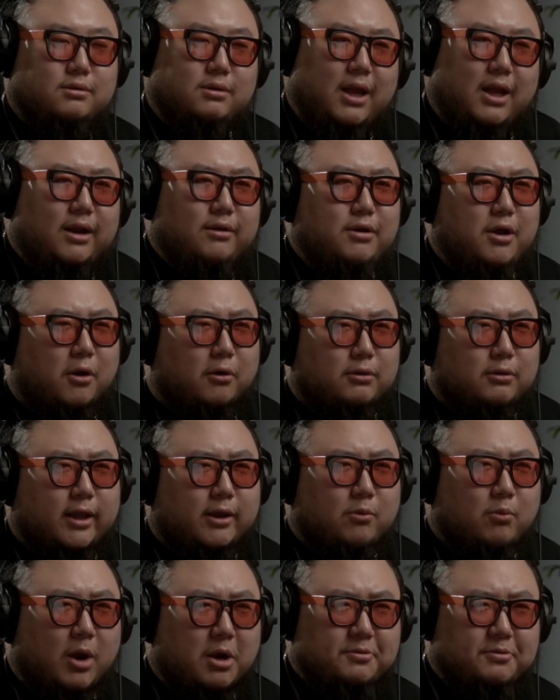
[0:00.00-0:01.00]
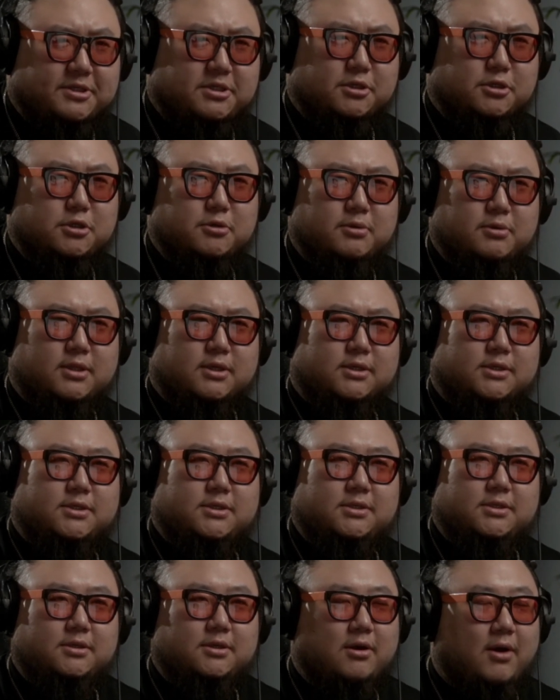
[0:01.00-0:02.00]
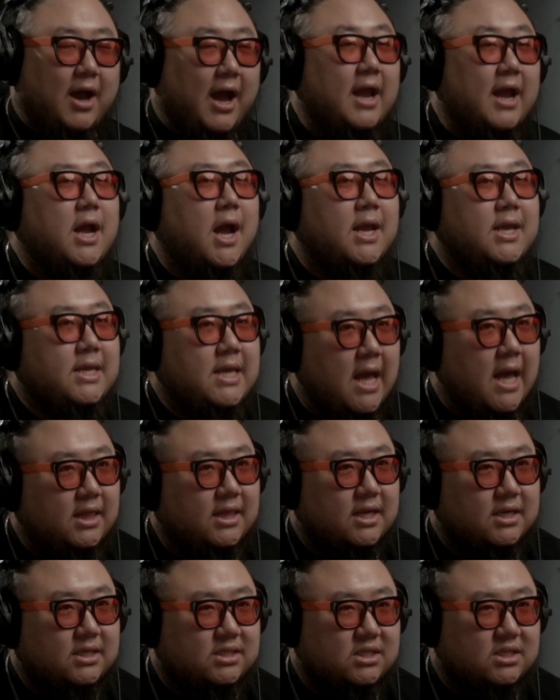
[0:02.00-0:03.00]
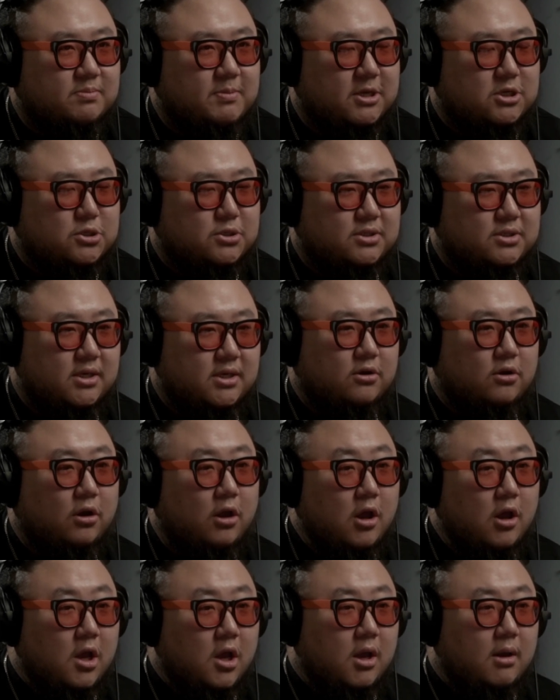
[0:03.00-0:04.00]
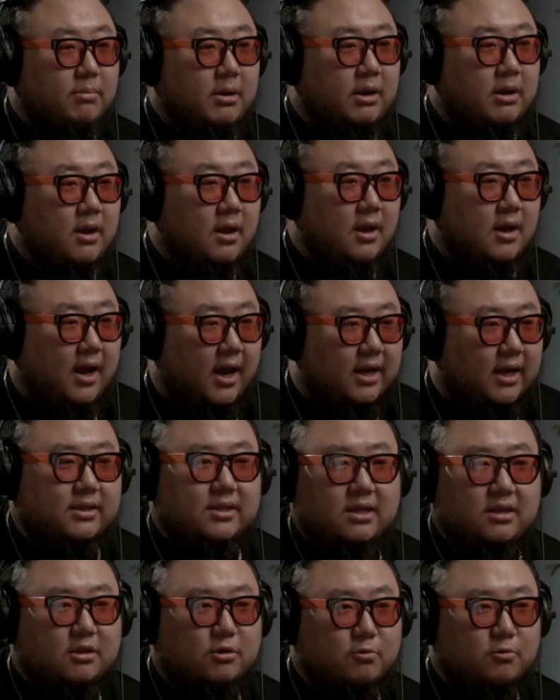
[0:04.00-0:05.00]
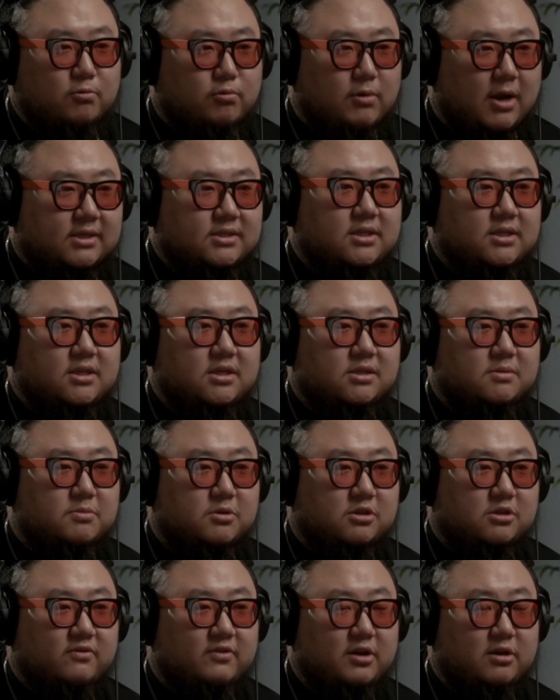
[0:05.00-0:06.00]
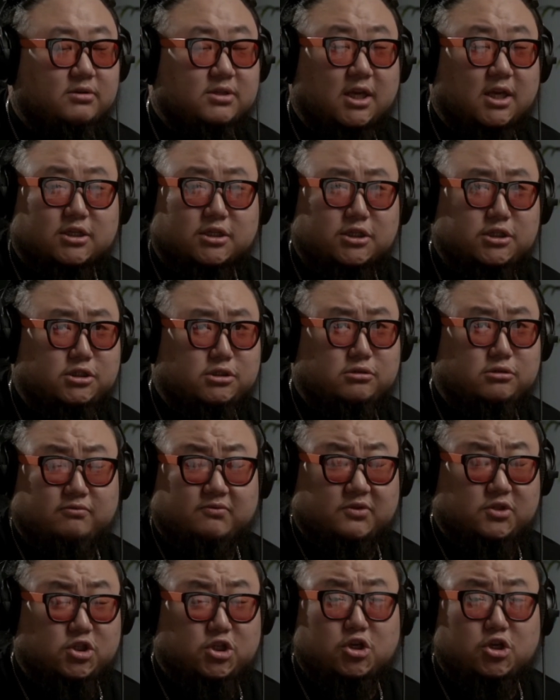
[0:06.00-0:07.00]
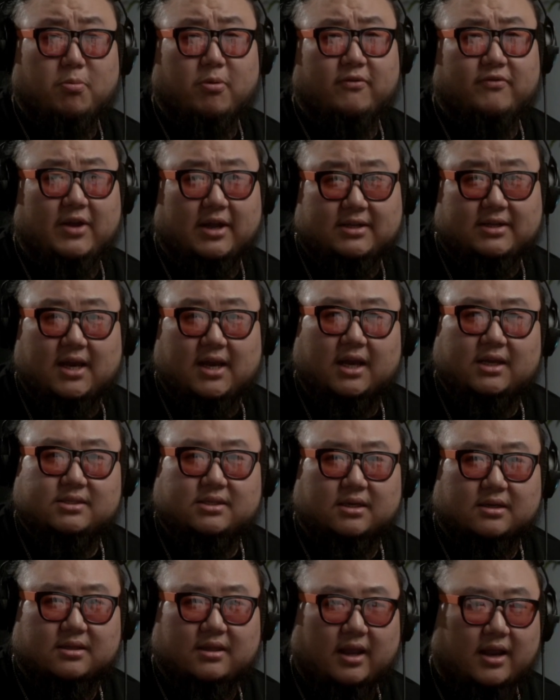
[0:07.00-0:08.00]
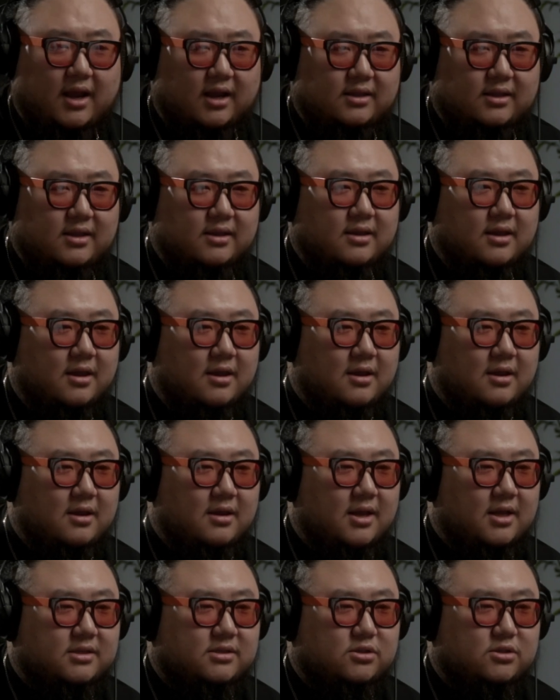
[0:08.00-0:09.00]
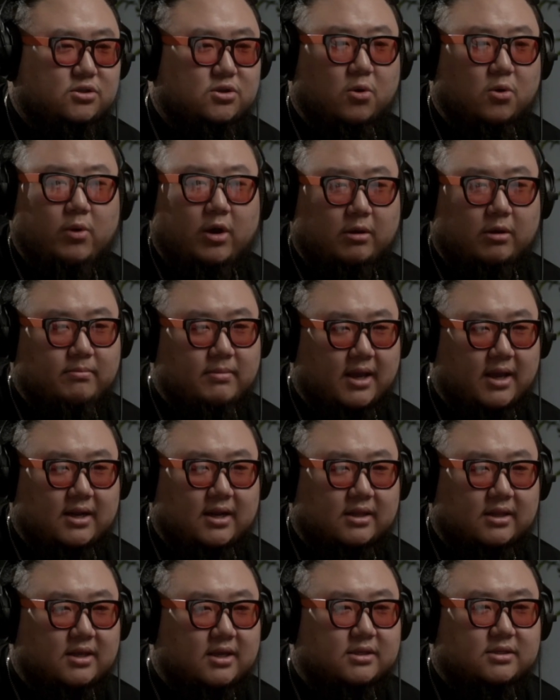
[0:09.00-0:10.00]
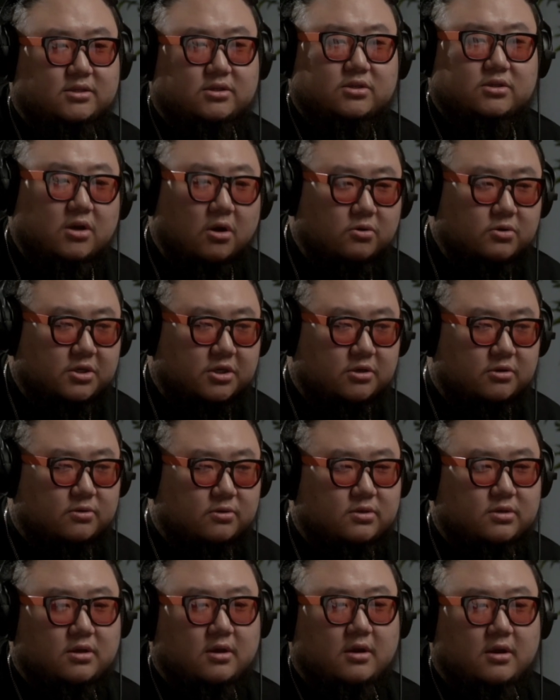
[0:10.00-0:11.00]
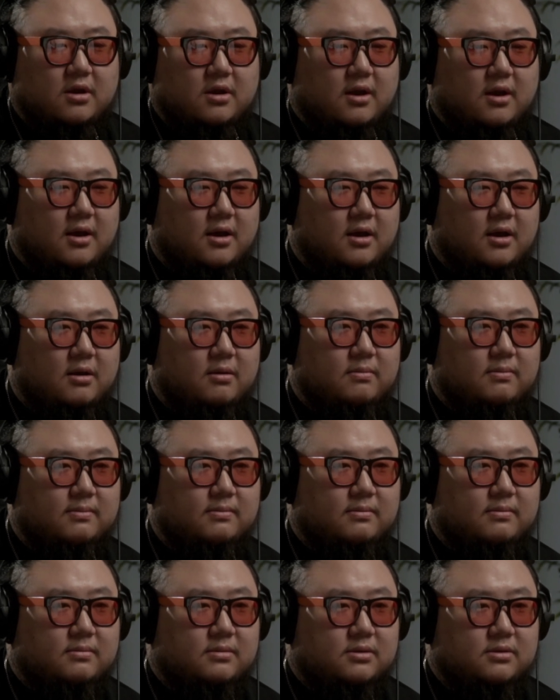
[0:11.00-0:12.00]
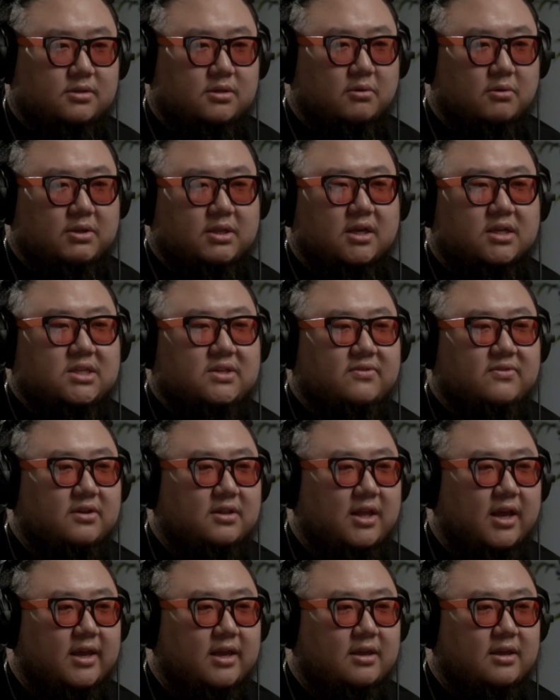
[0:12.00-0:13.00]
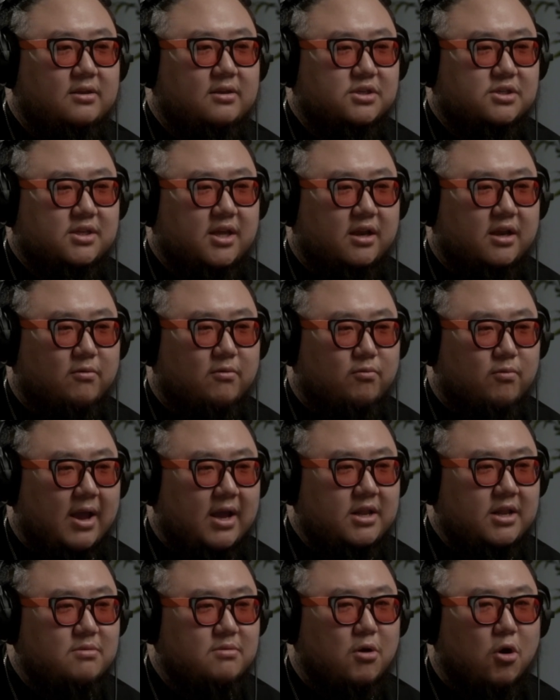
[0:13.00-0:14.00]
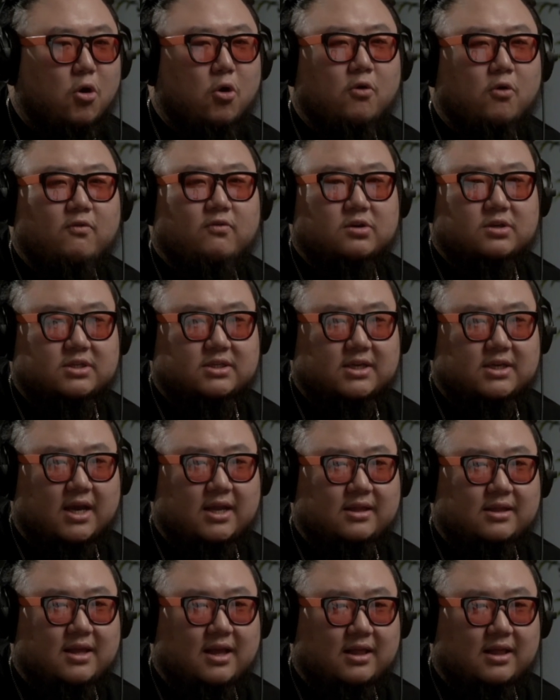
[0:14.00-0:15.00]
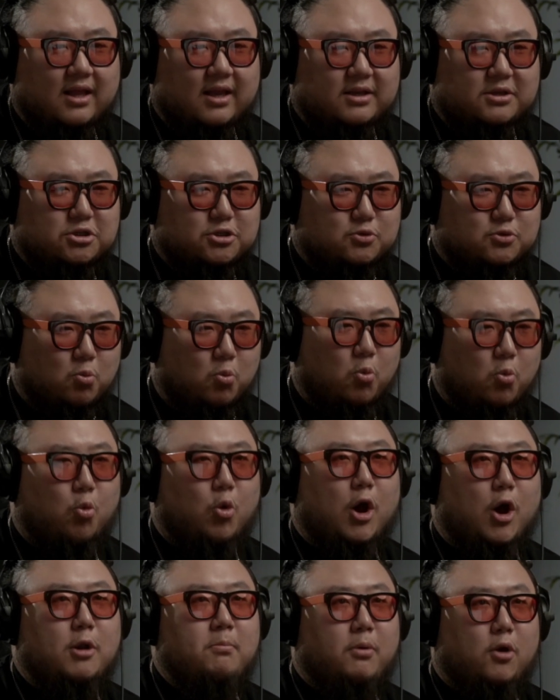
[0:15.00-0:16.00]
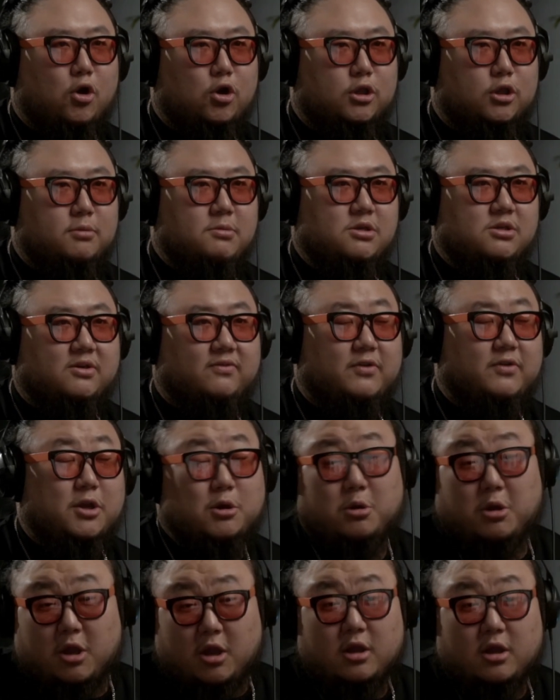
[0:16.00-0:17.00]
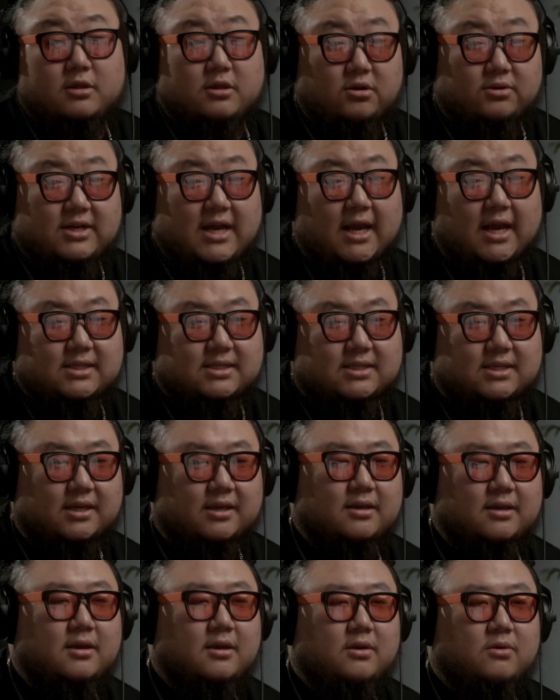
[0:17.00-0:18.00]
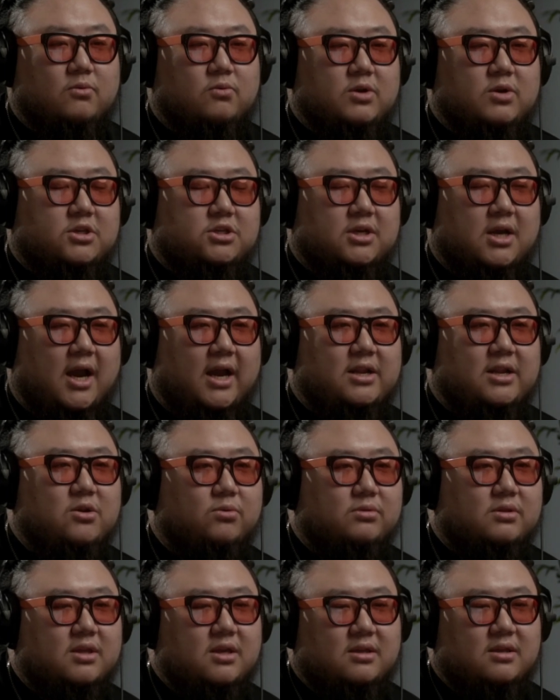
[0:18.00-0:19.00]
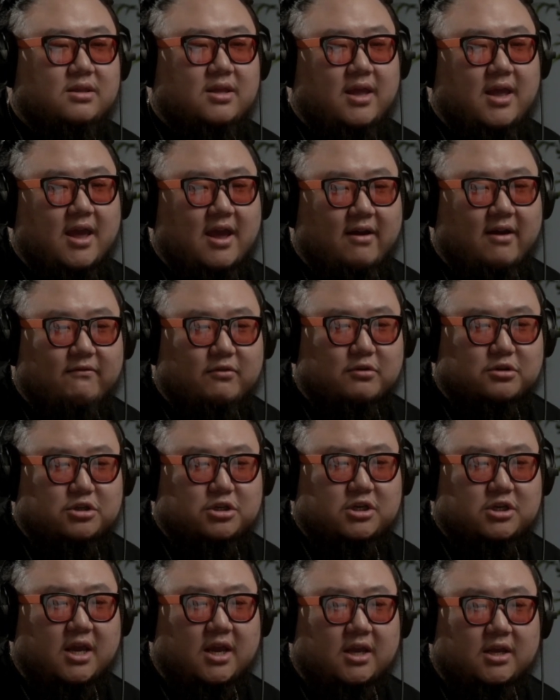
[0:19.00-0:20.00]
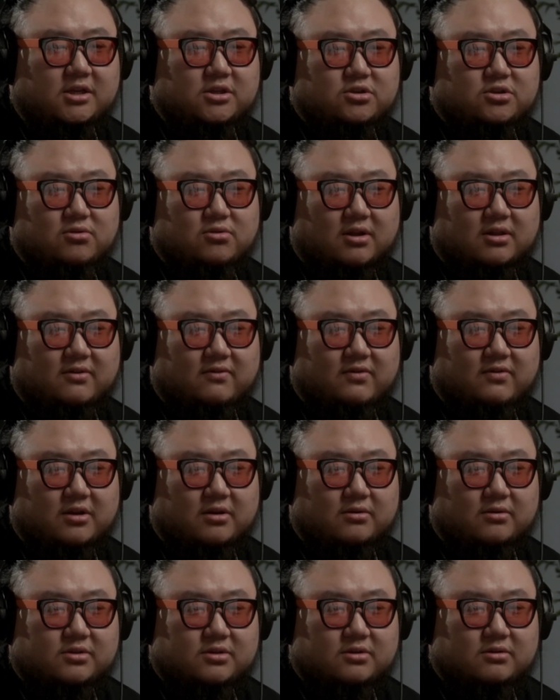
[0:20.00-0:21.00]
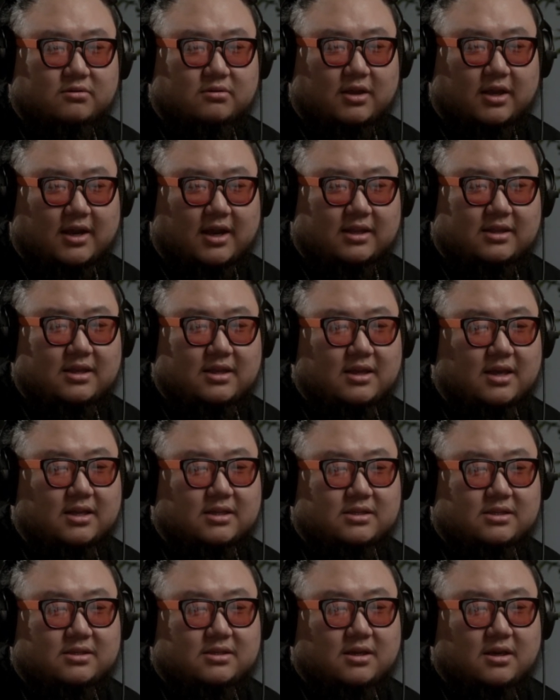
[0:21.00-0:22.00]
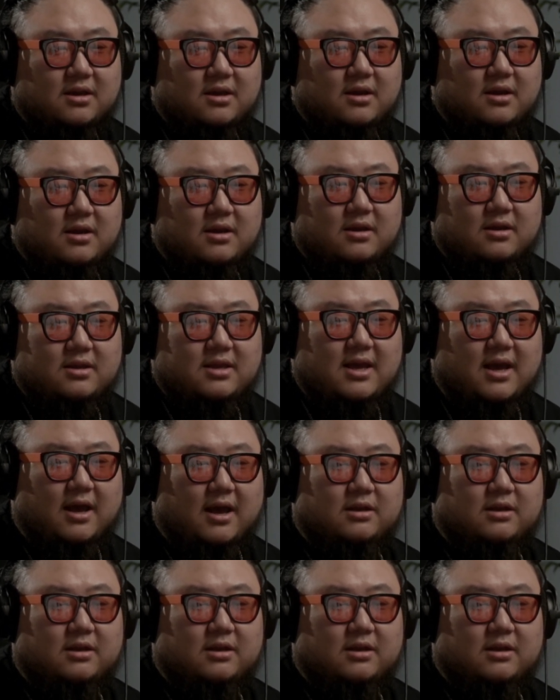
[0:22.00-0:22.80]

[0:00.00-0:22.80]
I don't know, like, why are we still doing this? You know, I get that it's a special single, but I think the rest of this music video is actually super fantastic. Like, I think it's so well made. I think it's so cute. So it does feel like just like a random oversight that like just one part of the music video, they're dancing, which I don't think they ever changed throughout the video too. Like, I think it's, yeah.